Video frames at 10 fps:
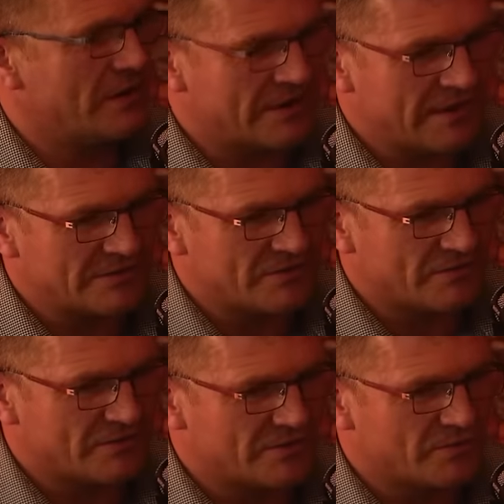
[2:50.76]
lot of that
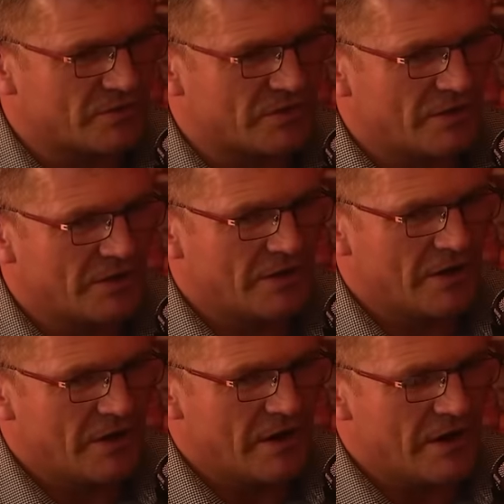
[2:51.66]
stuff is. But
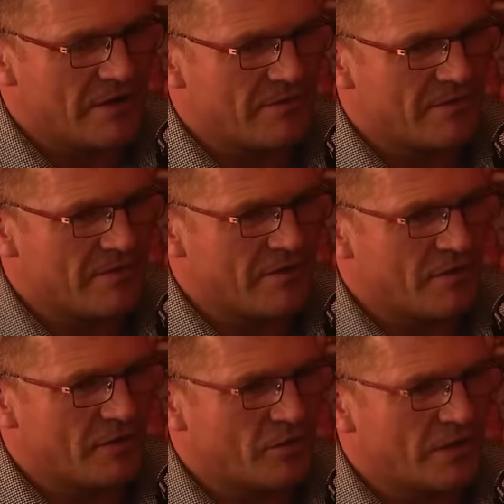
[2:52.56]
um,
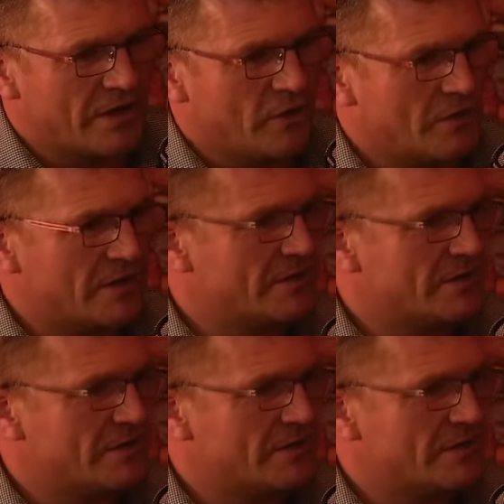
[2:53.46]
when I look